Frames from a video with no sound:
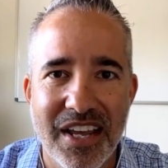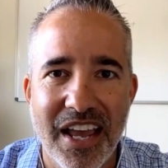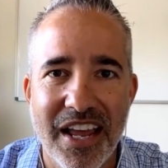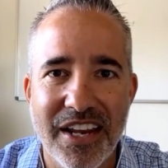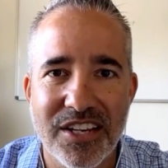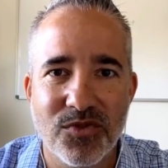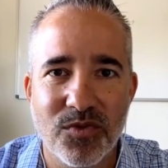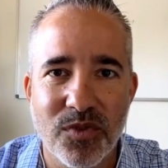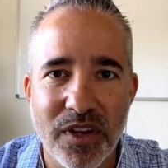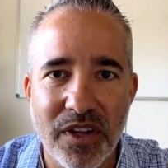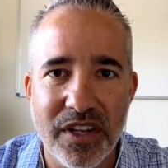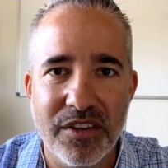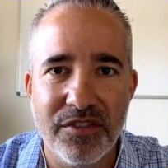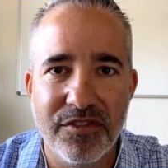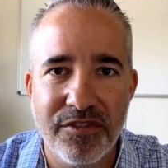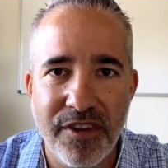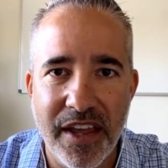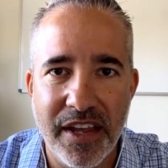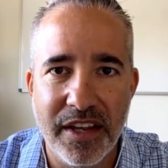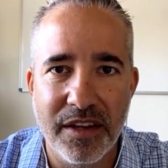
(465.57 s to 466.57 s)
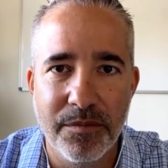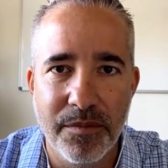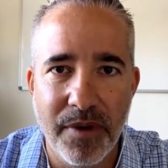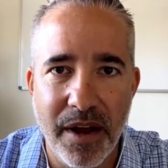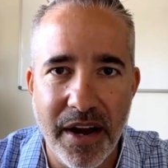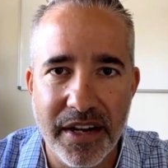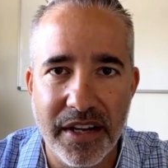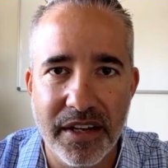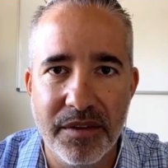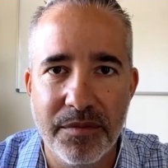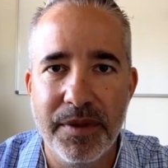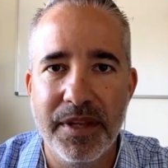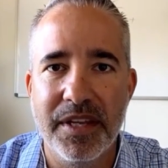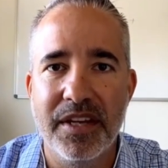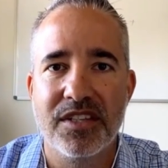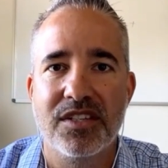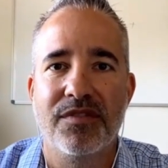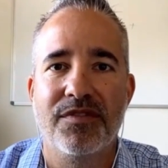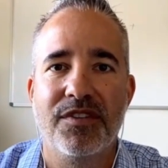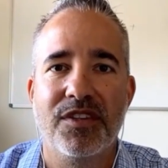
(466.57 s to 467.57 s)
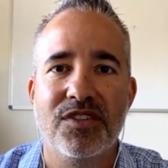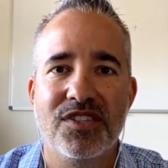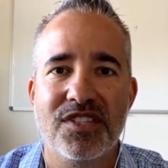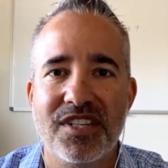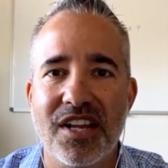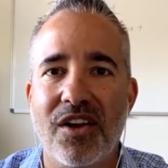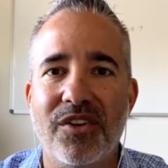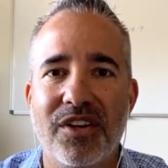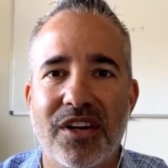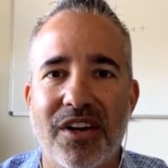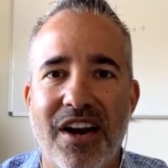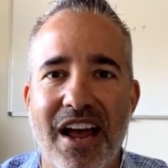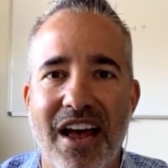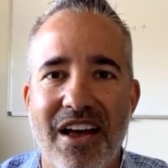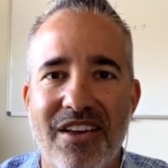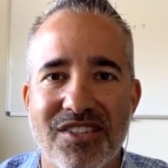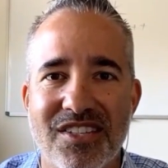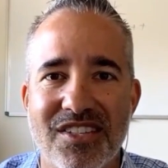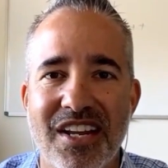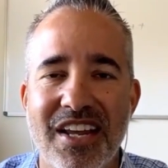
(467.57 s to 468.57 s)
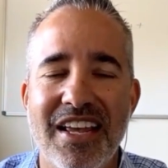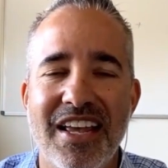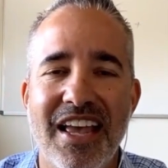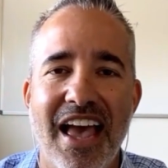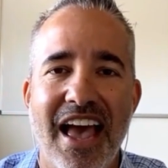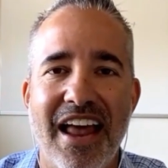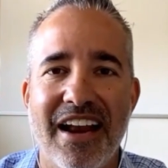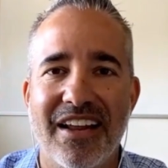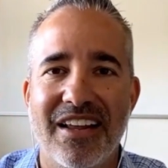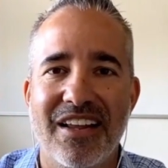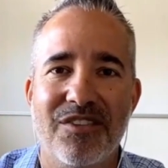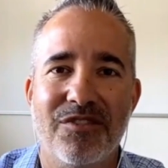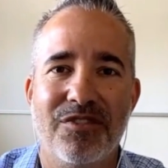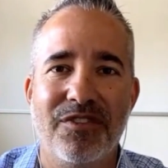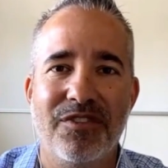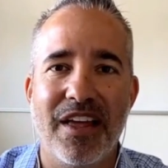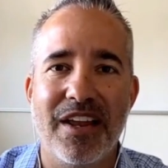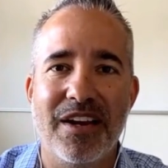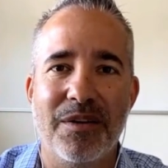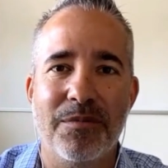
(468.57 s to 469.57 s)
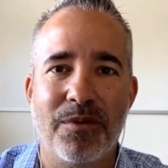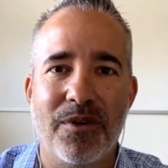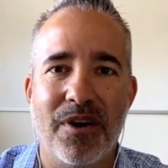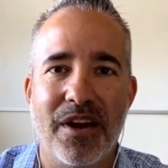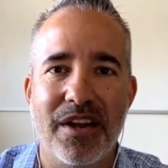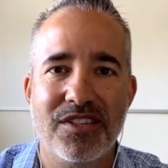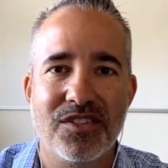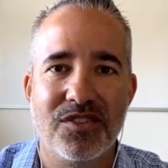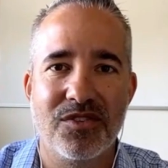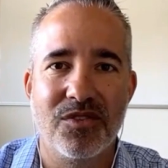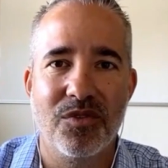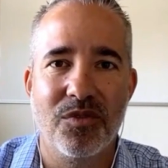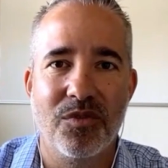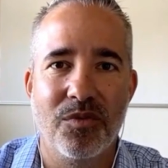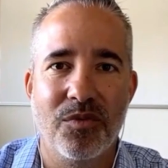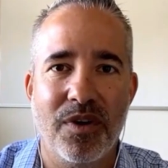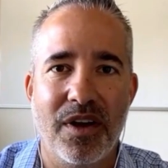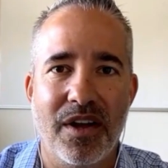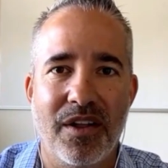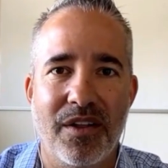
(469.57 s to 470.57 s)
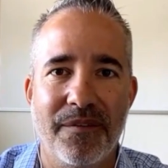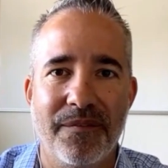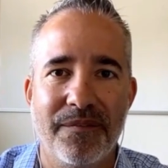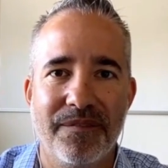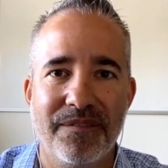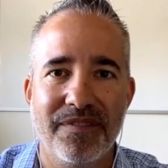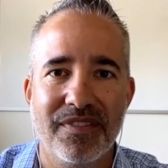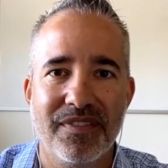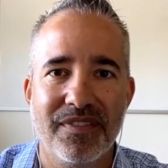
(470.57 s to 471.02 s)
It's really fake money, because if you sell your house at an inflated price, well,